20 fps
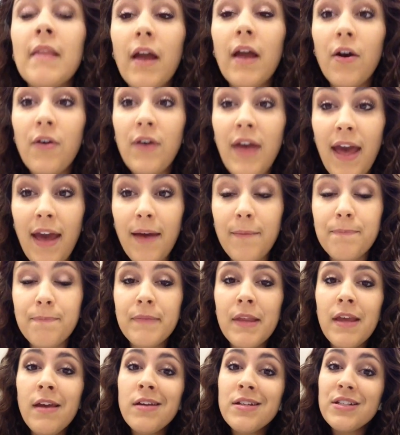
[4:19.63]
Okay,
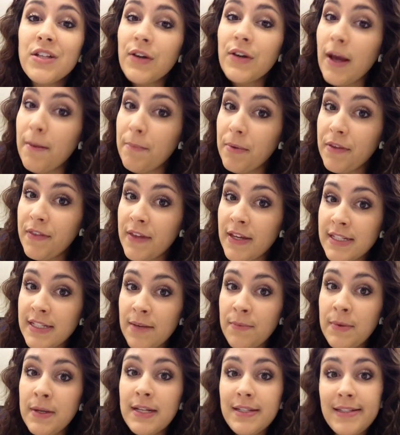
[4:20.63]
so a couple of things
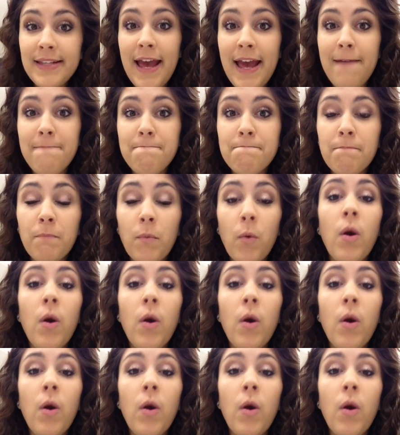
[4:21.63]
I want to say.